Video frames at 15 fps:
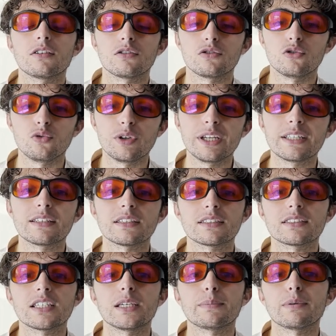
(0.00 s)
You need to
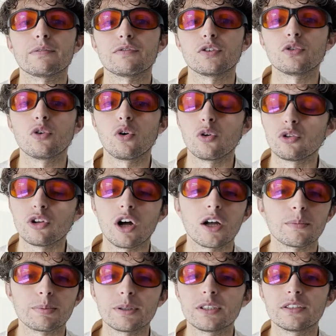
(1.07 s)
sleep. If you go
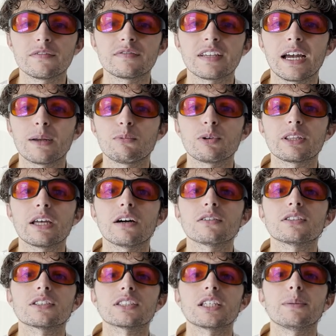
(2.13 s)
long periods of time without
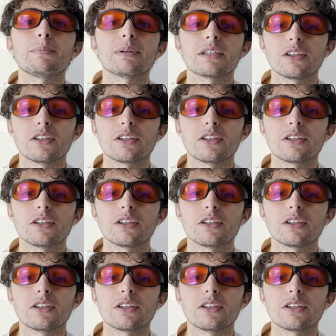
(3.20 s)
sleeping,